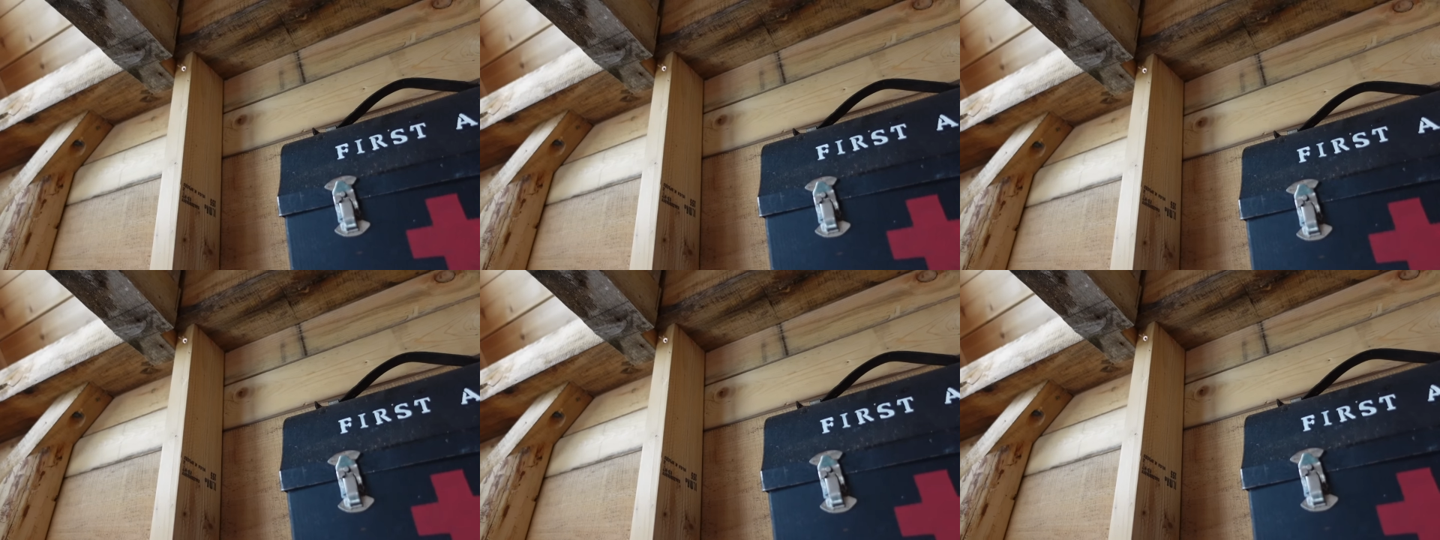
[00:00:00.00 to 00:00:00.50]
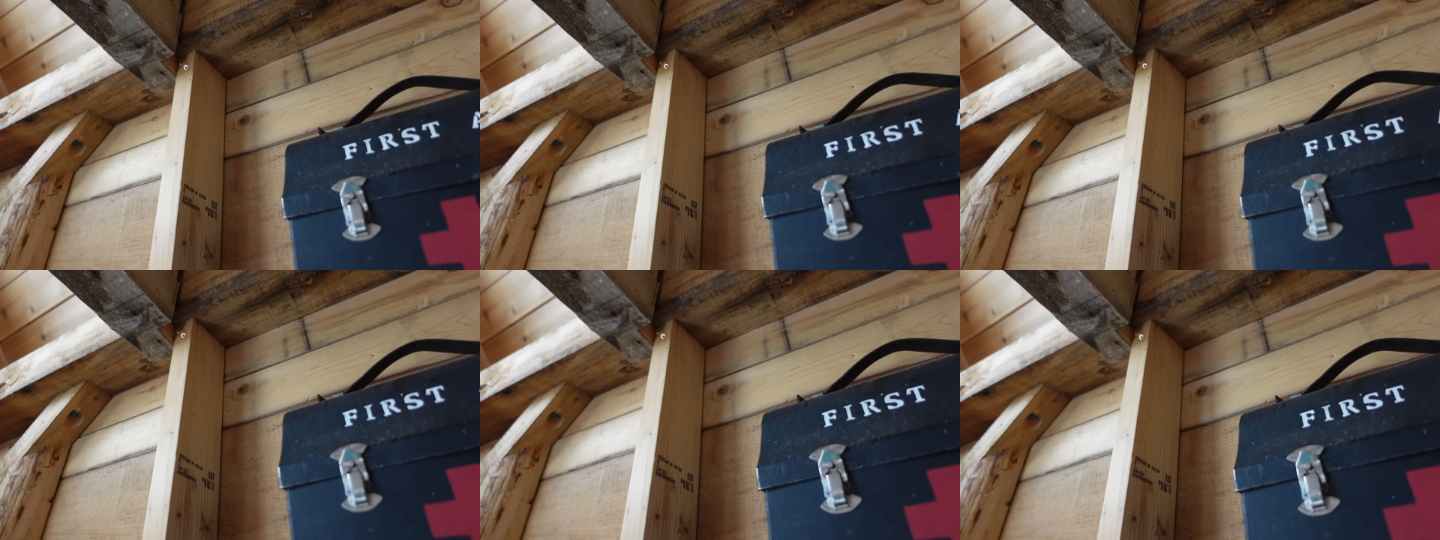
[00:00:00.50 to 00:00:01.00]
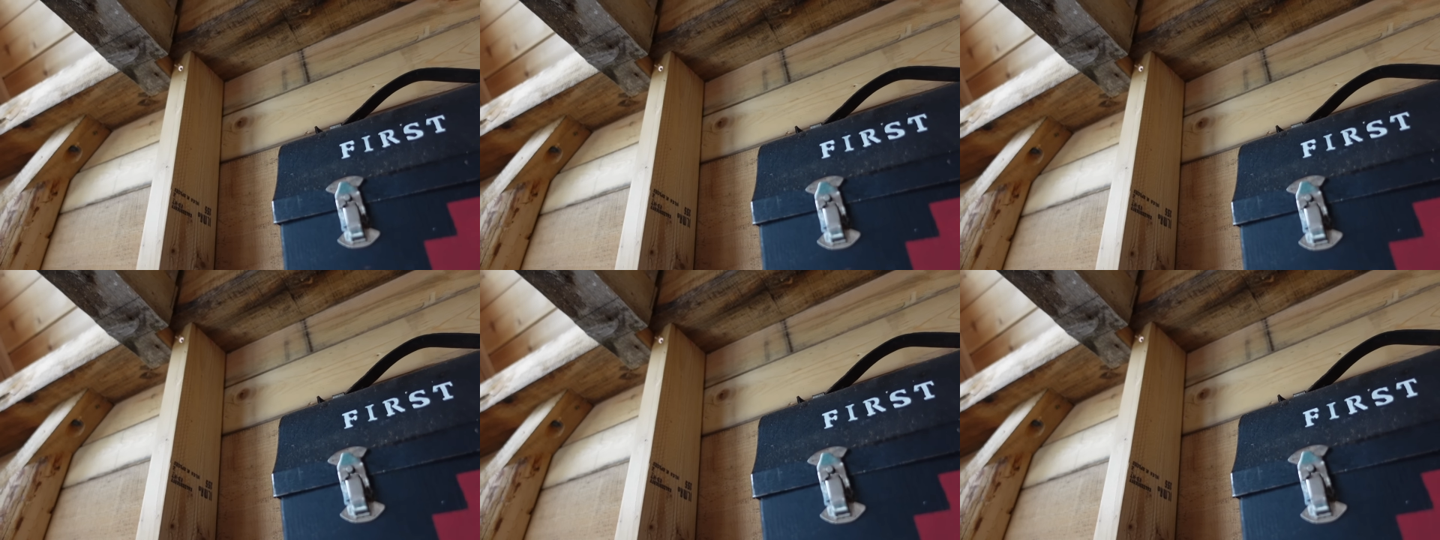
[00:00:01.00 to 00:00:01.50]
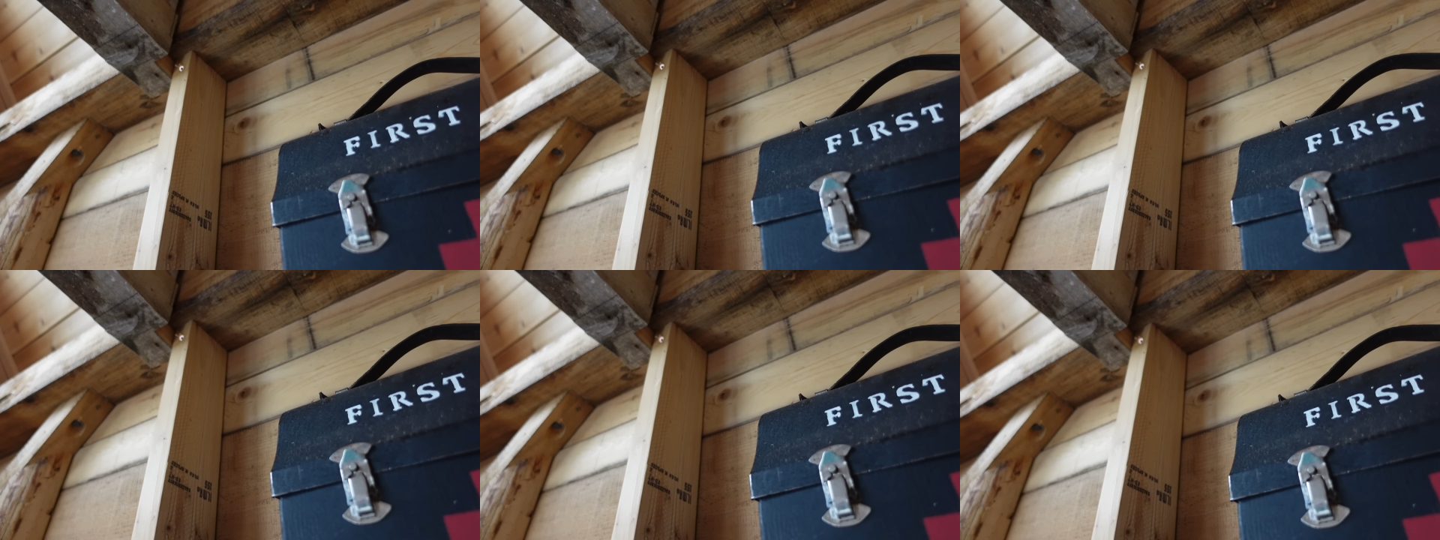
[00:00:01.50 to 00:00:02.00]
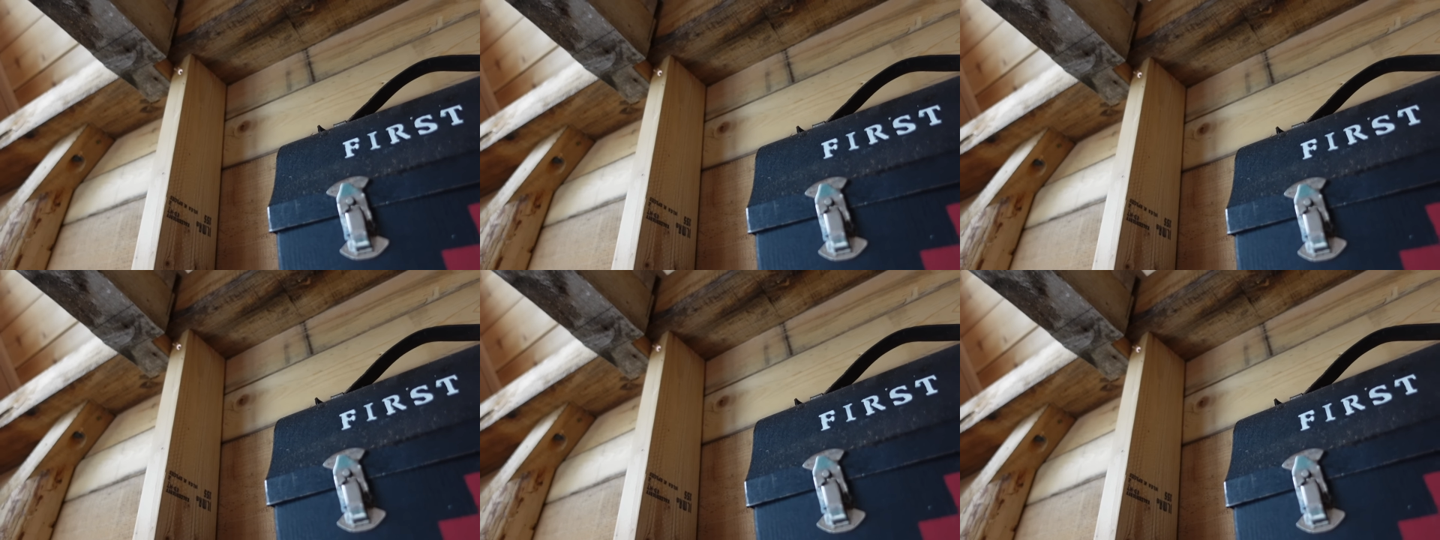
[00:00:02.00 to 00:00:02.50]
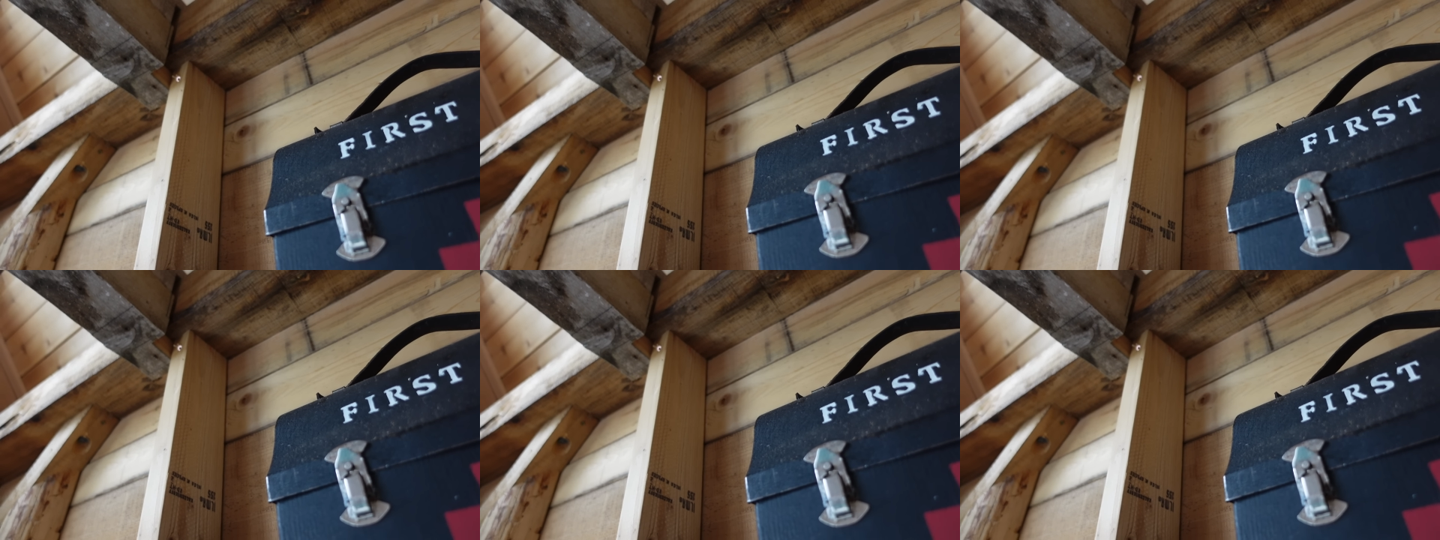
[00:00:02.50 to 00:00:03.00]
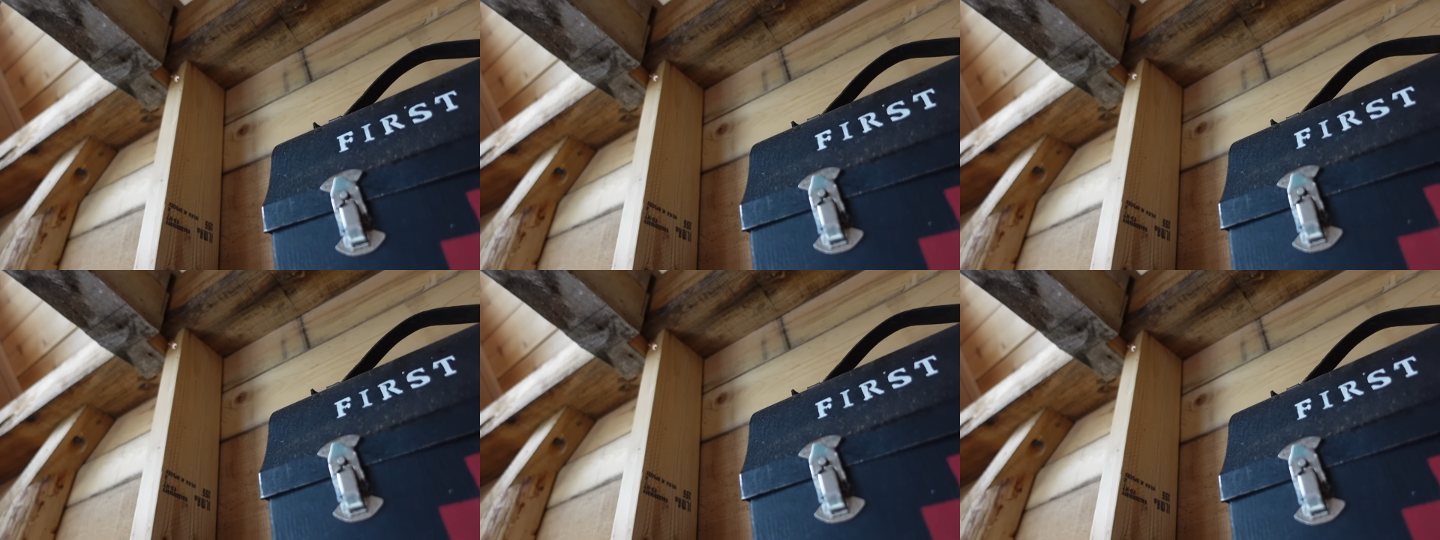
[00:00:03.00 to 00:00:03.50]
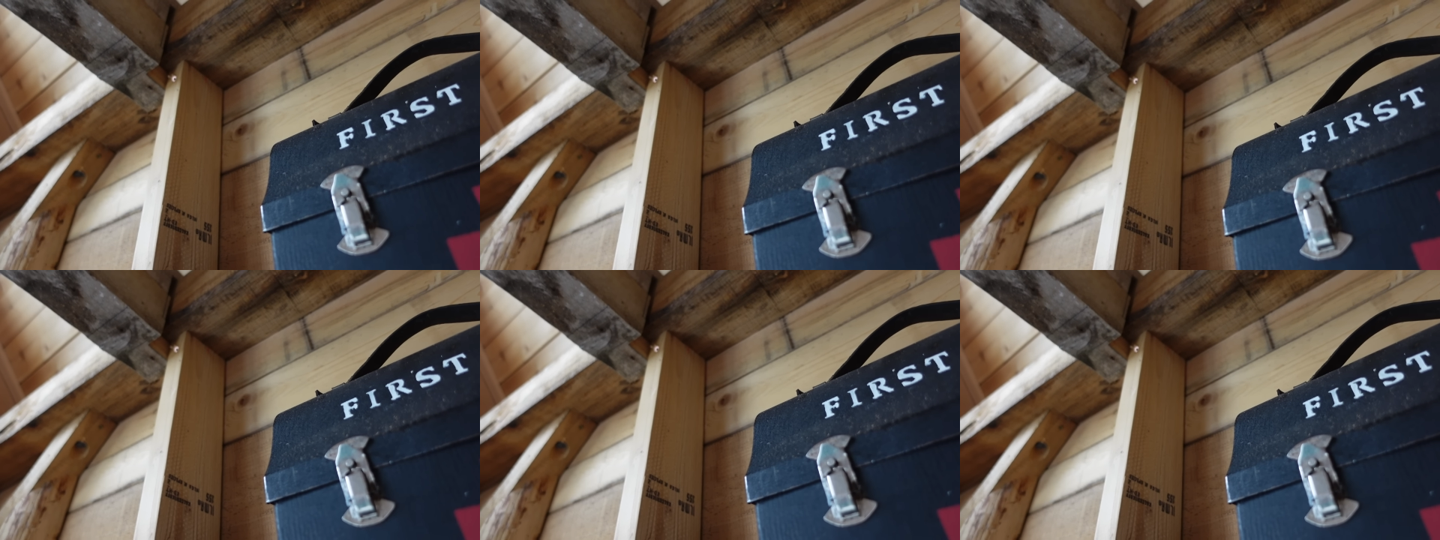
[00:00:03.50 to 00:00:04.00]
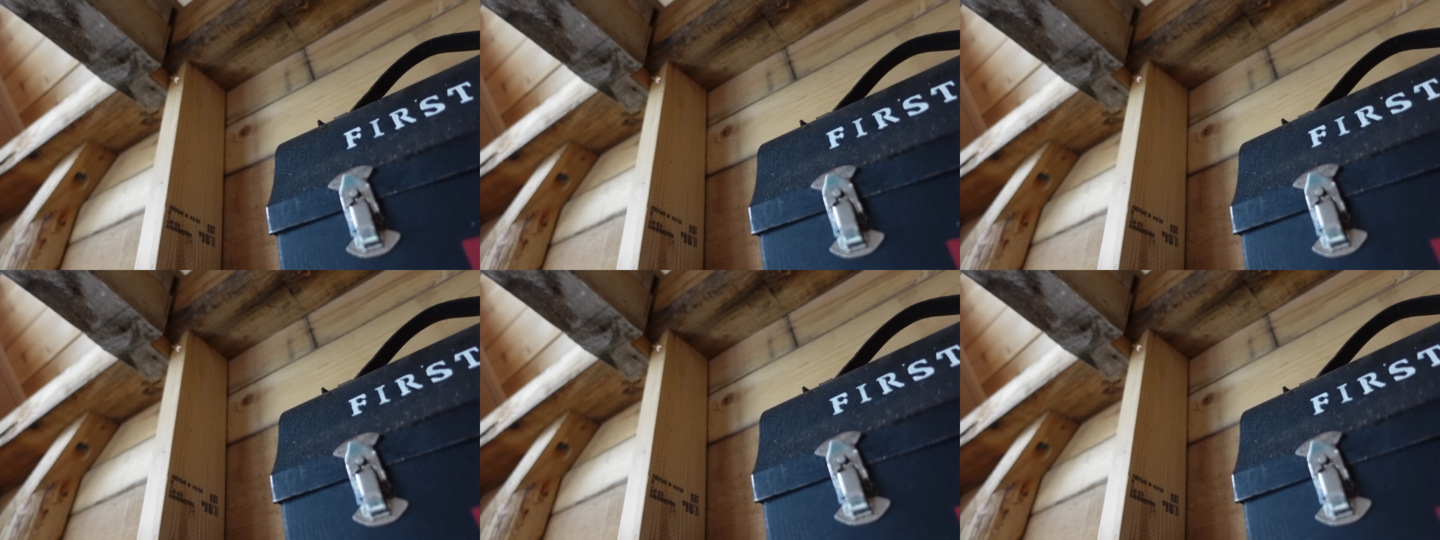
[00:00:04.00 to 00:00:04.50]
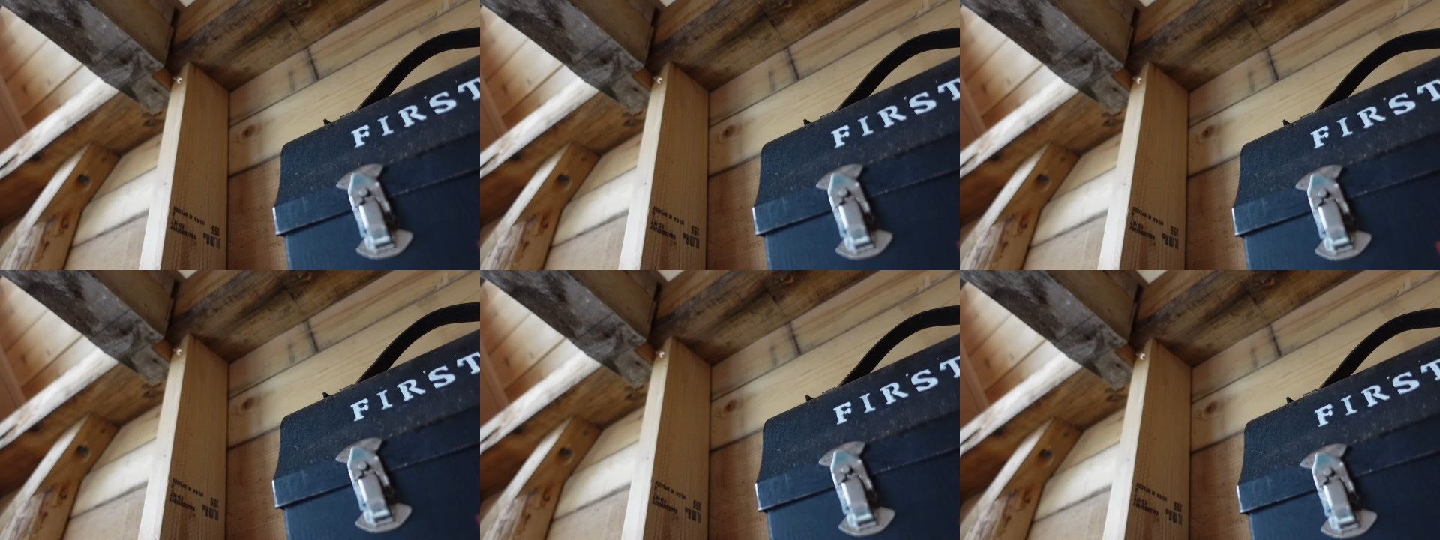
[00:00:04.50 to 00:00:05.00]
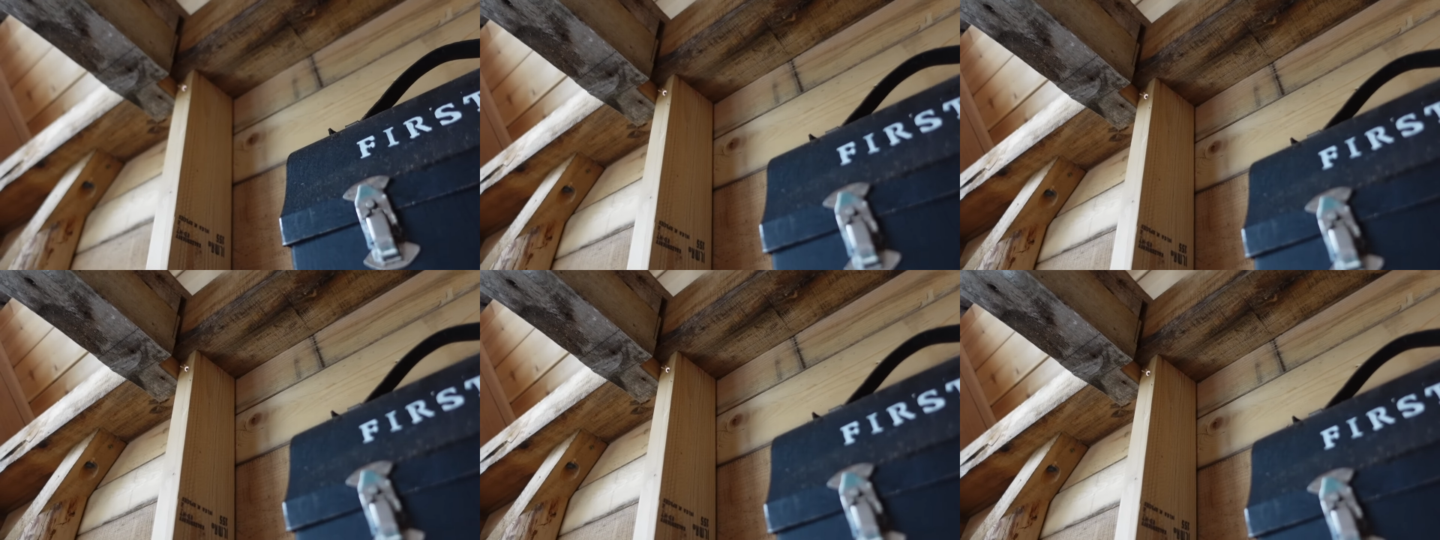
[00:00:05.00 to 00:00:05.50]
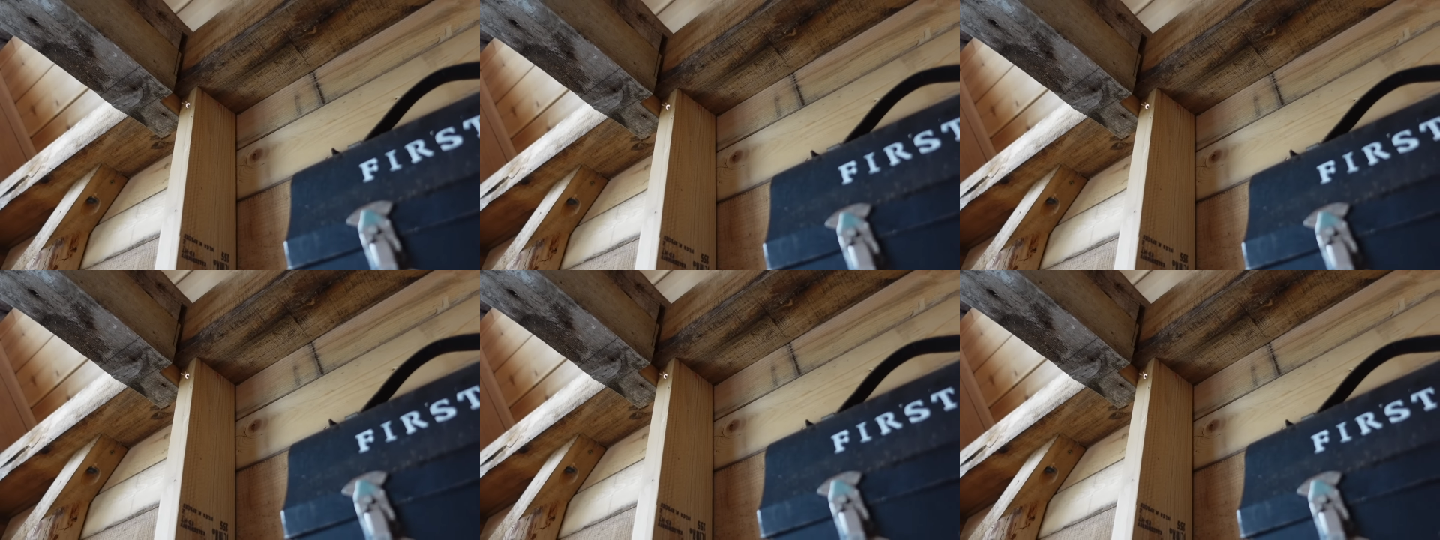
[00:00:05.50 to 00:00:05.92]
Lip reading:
(no speaker visible)